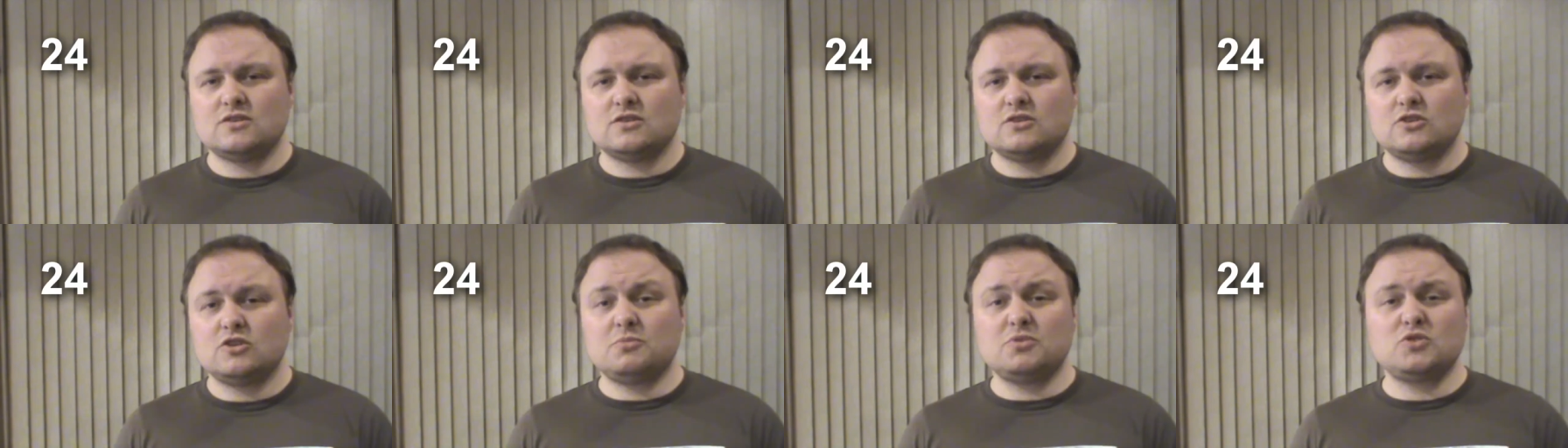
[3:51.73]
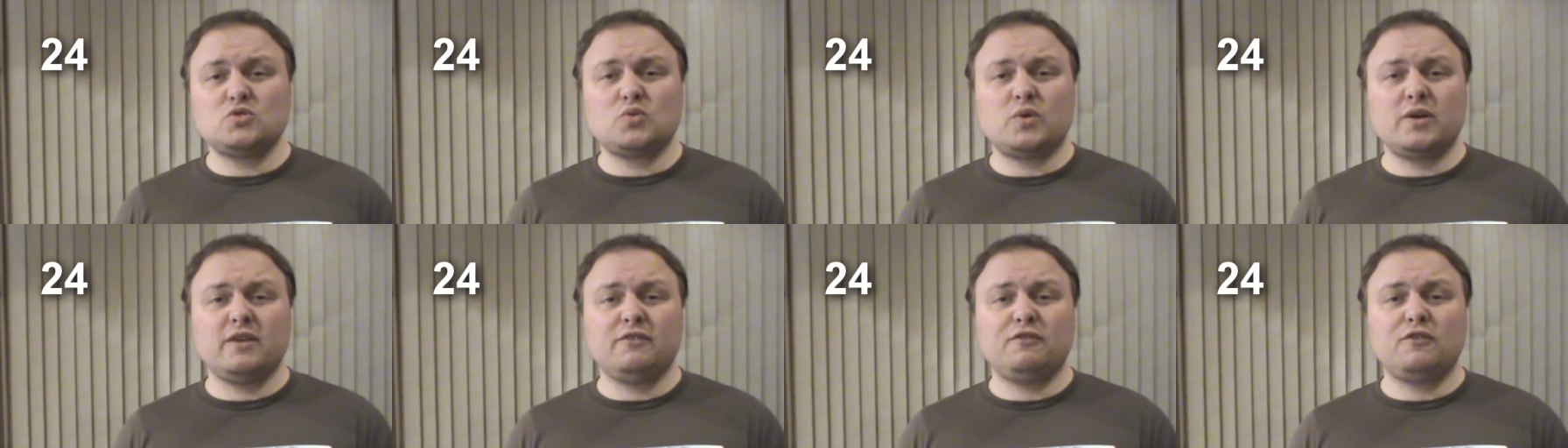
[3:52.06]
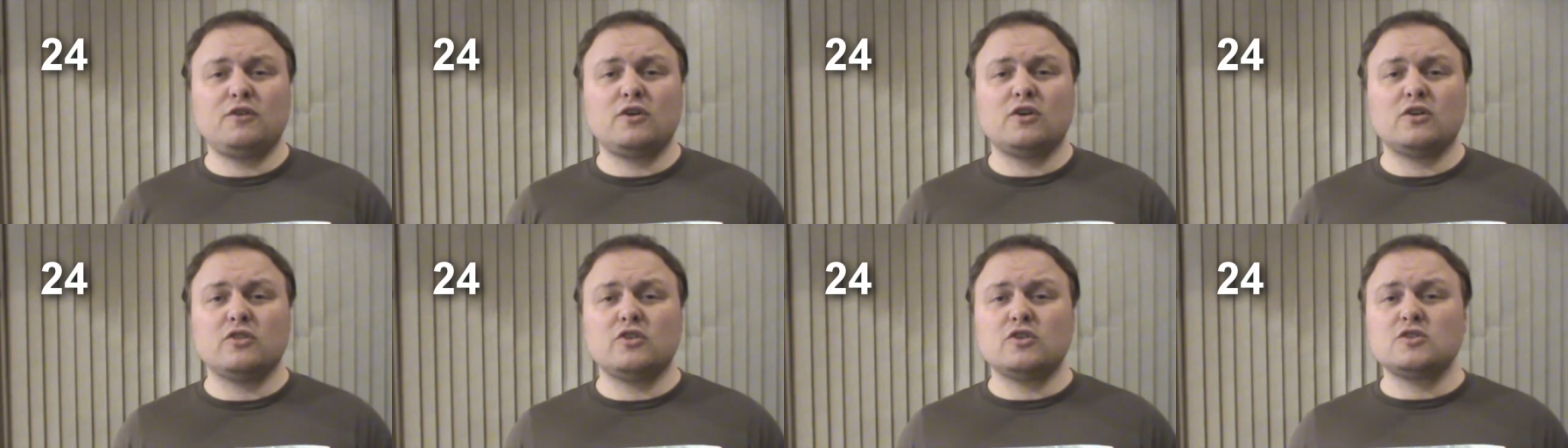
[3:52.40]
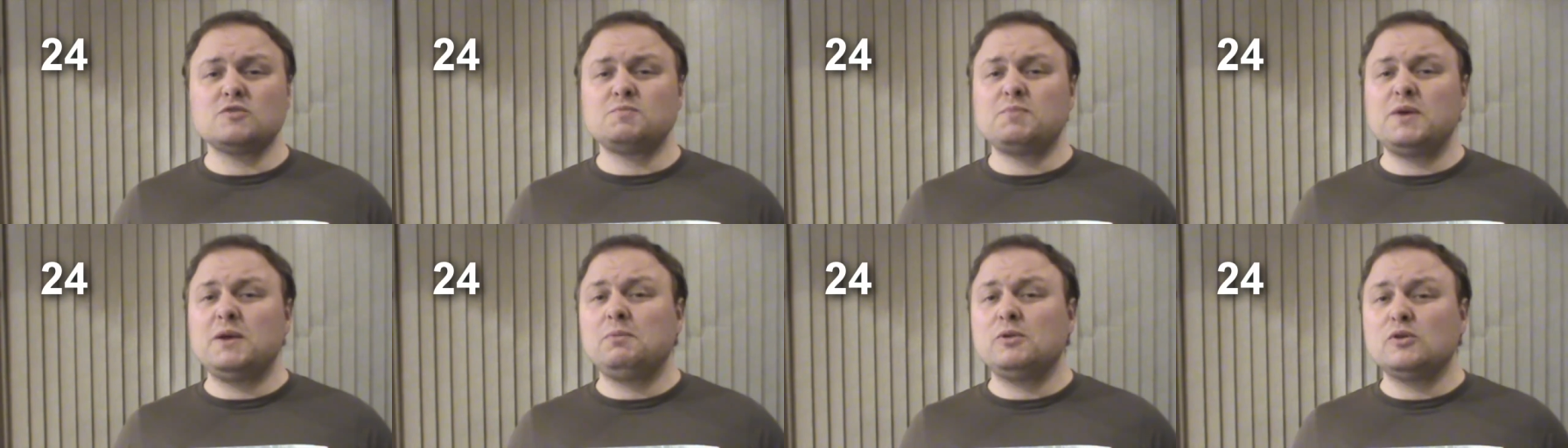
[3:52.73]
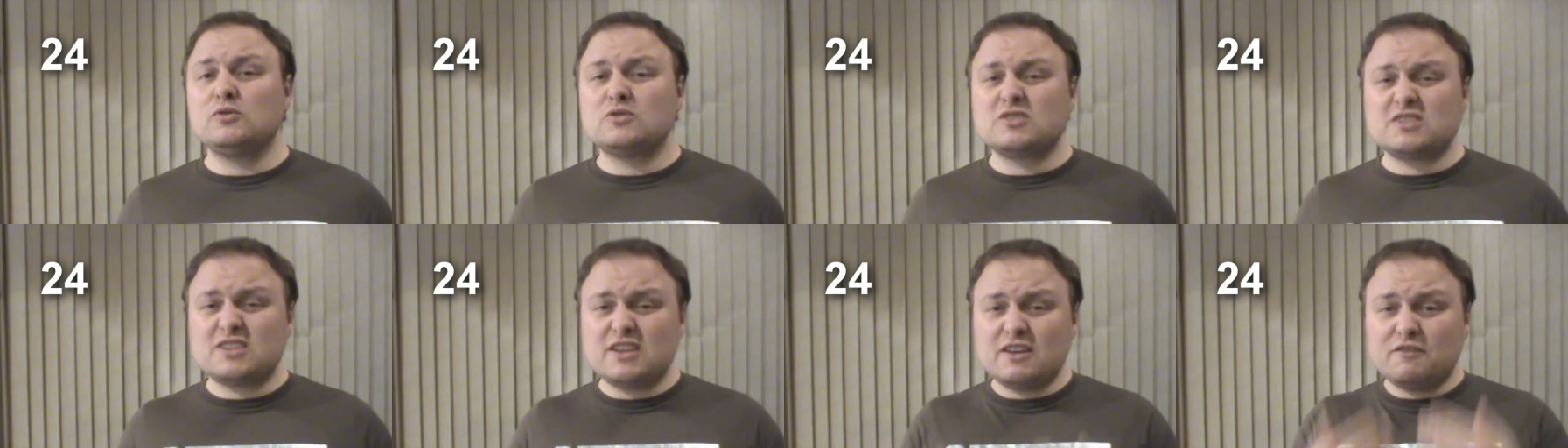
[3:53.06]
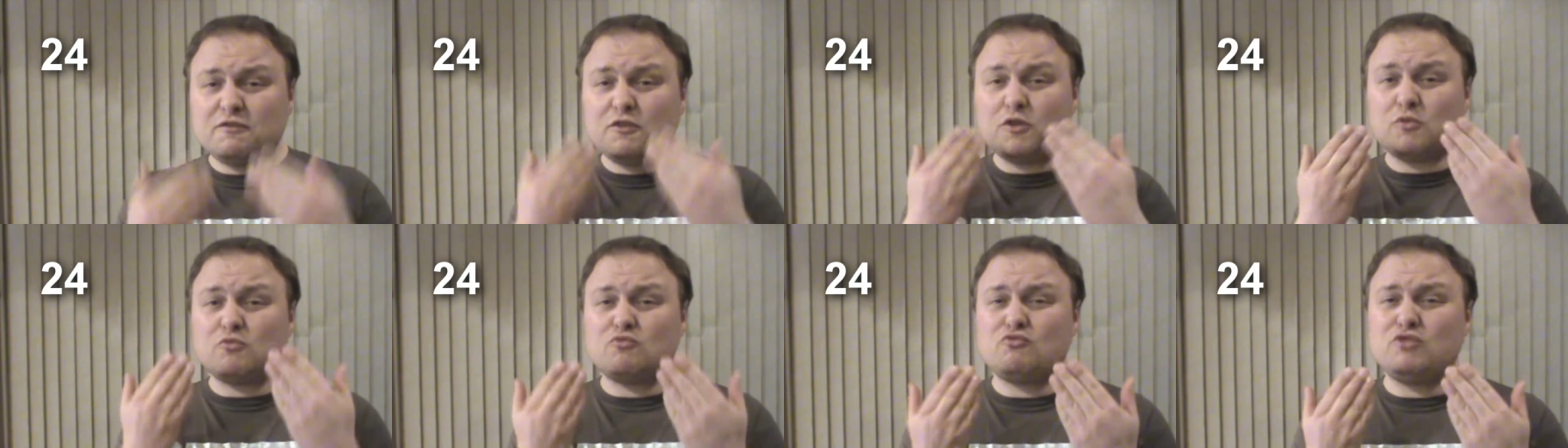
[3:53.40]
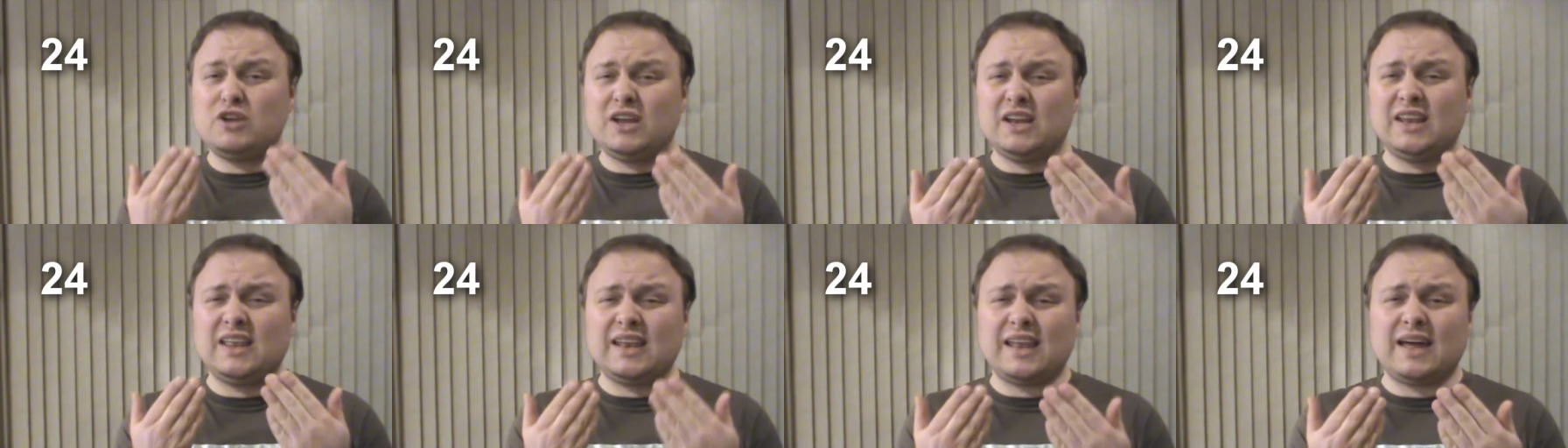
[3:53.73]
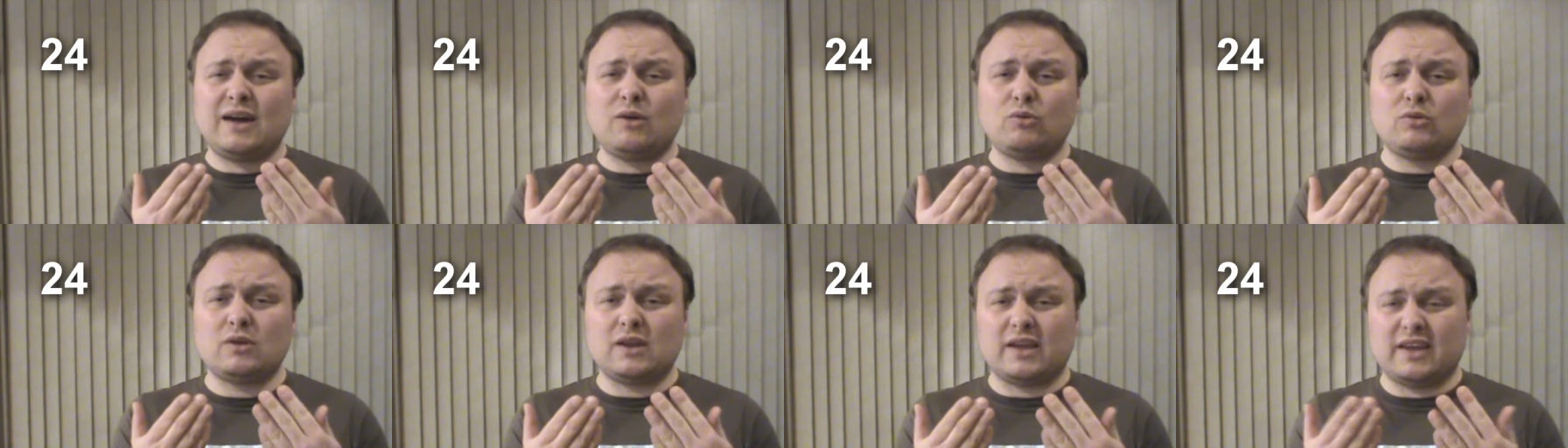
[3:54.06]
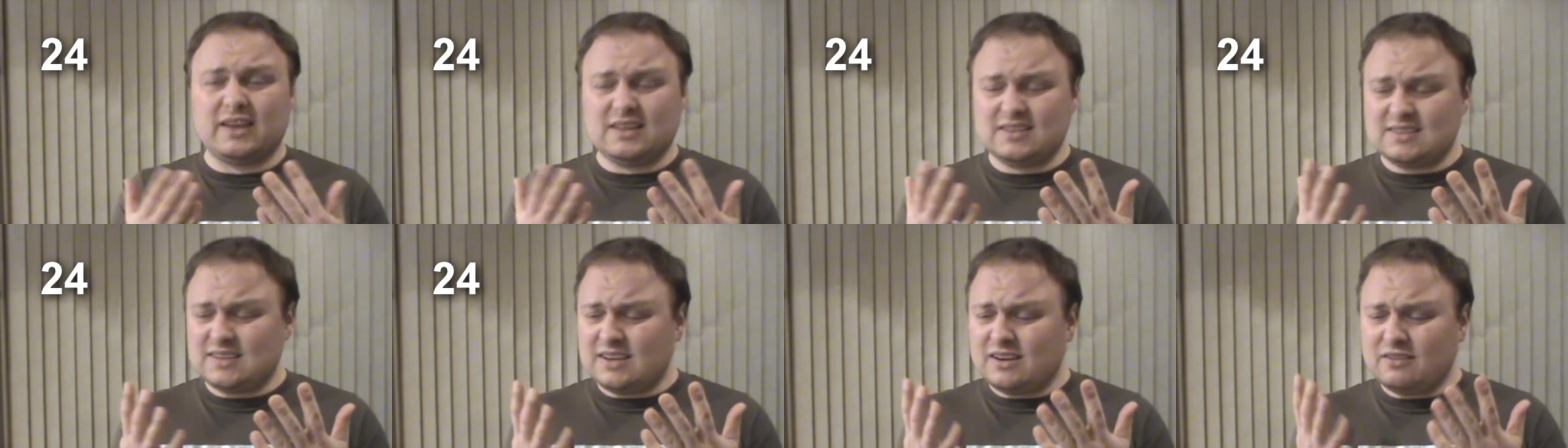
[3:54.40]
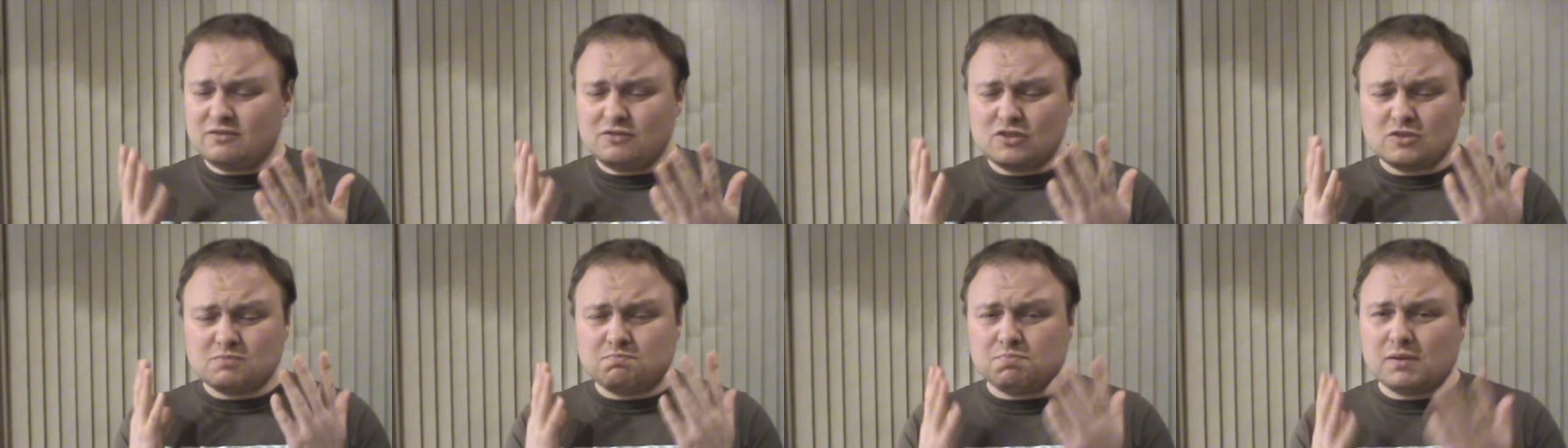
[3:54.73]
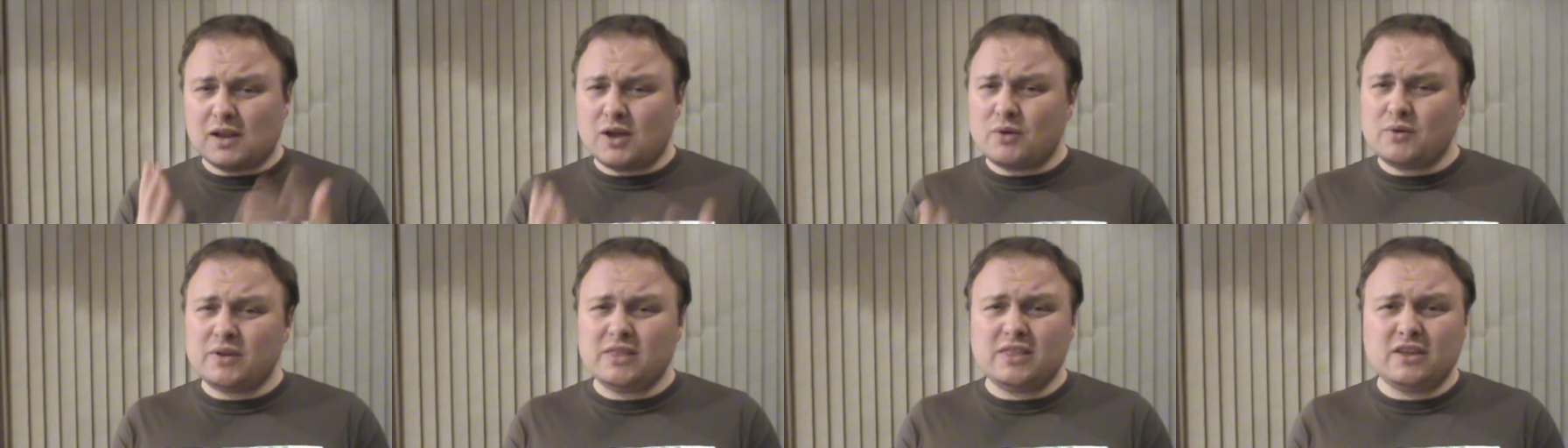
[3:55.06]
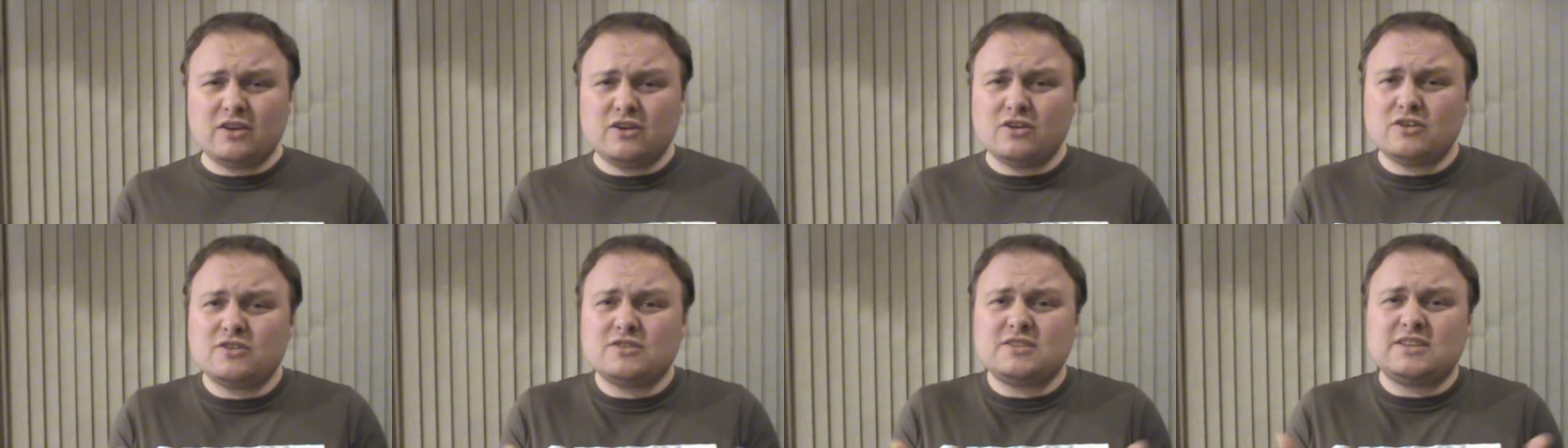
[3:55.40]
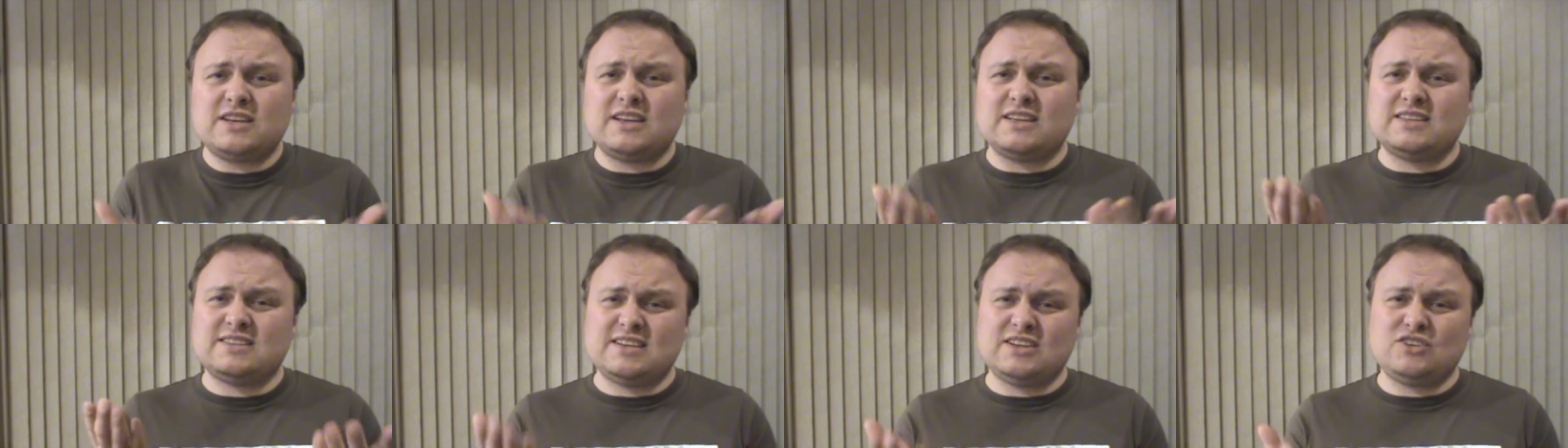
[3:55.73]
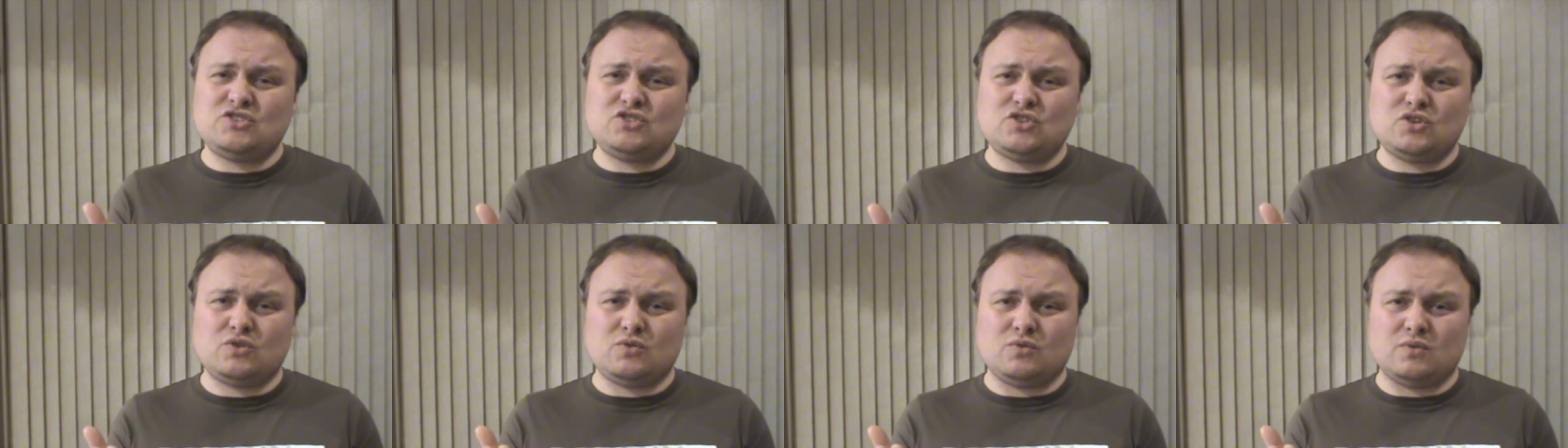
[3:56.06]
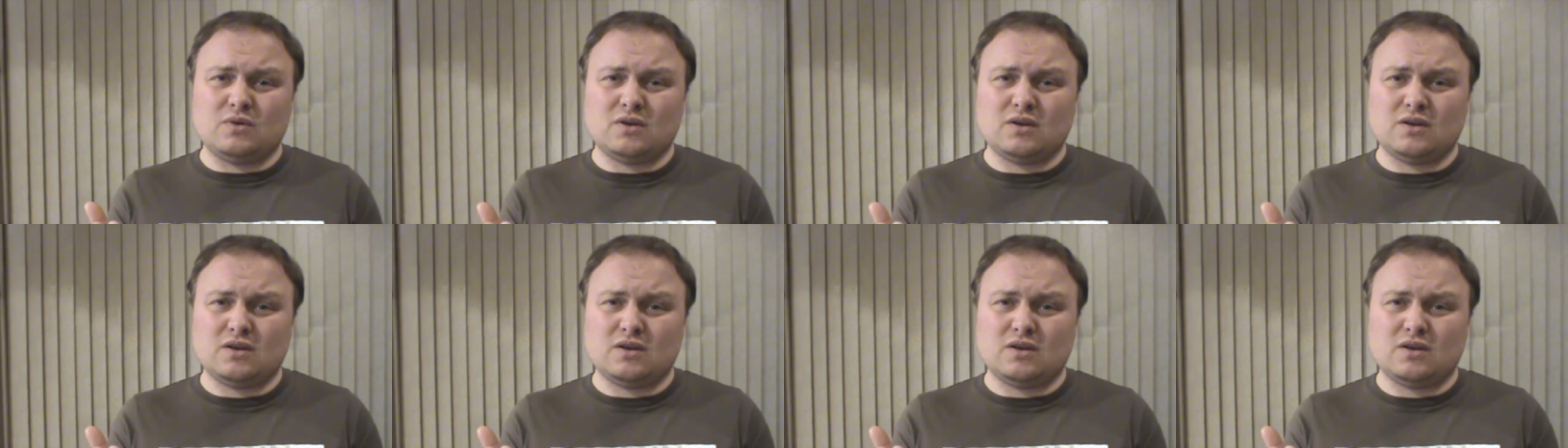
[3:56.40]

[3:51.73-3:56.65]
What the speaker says: Number 24, those people who sniff up really loudly instead of just blowing the nose in a tissue.